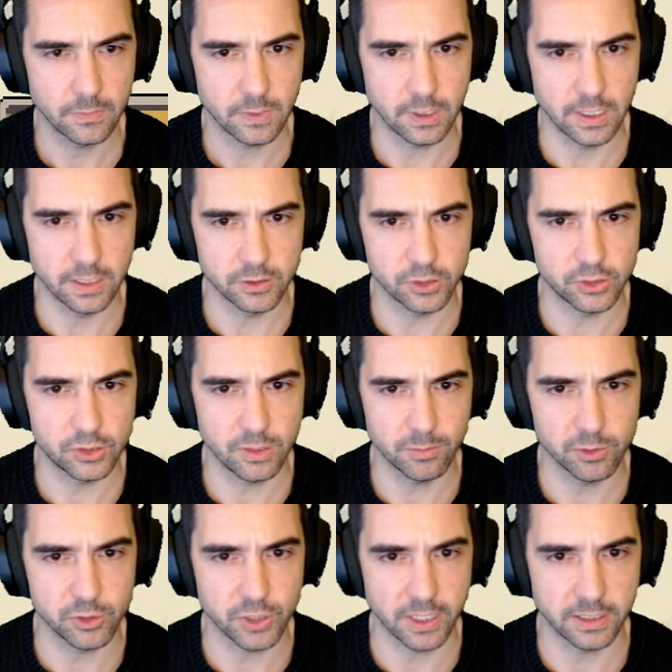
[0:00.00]
Yeah, just
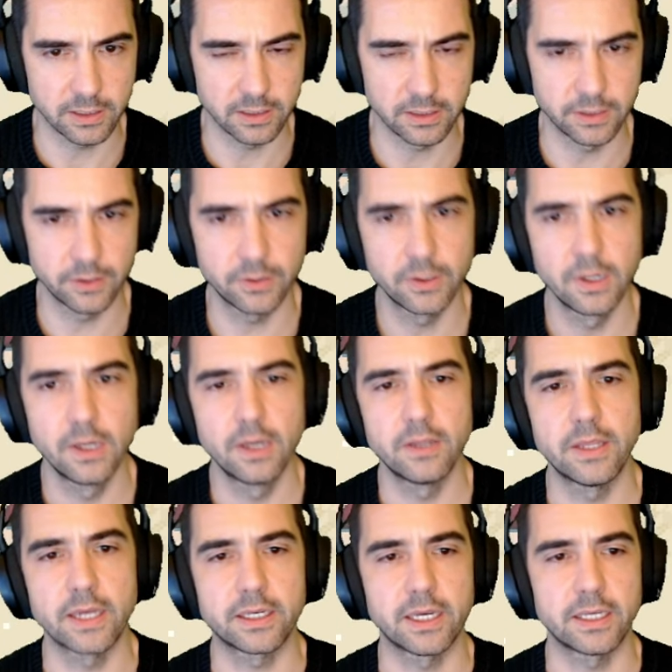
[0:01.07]
double checking here.
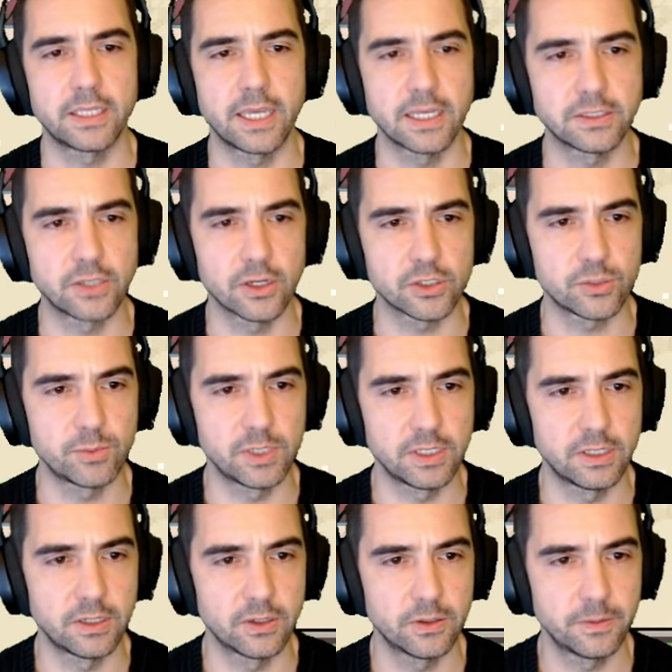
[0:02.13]
That guy can't touch me
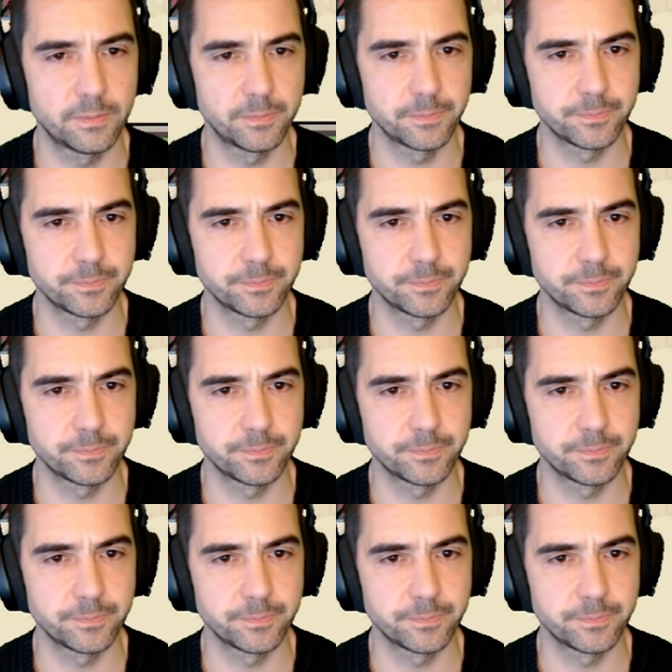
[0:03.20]
here.